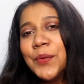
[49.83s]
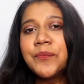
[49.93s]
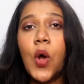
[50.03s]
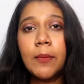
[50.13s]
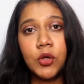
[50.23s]

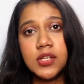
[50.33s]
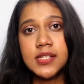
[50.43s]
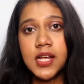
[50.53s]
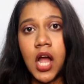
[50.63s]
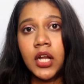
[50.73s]
So I'm gonna
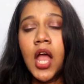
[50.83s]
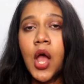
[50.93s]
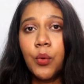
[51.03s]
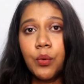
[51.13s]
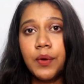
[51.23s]
start
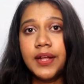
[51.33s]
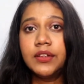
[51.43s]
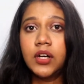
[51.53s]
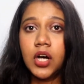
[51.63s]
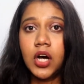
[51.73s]

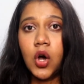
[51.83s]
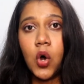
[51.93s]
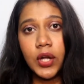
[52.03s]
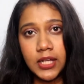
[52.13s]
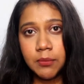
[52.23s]
with
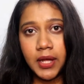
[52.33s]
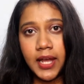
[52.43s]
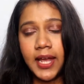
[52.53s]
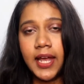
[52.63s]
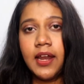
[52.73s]
oiling my
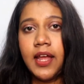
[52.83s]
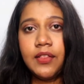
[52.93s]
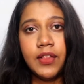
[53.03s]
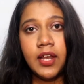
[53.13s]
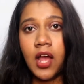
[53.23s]
hair
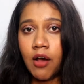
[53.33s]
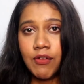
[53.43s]
and then how